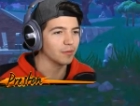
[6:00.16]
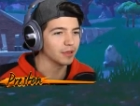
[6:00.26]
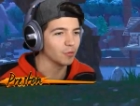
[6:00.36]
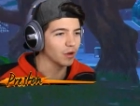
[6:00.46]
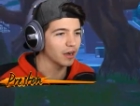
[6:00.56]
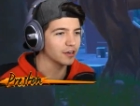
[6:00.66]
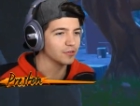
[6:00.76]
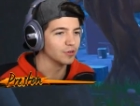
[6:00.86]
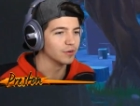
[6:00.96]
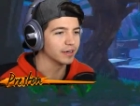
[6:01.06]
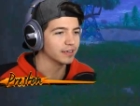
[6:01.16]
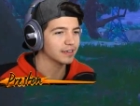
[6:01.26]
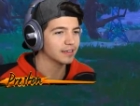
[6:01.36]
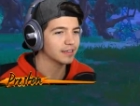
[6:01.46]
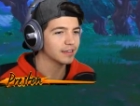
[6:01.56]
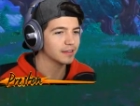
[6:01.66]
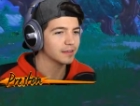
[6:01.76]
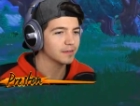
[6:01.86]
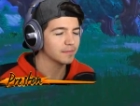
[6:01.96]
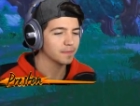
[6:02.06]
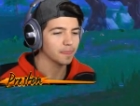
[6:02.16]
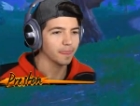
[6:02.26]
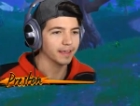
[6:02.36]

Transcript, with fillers: Rob? Like, what are you doing? Getting shields. Getting shields.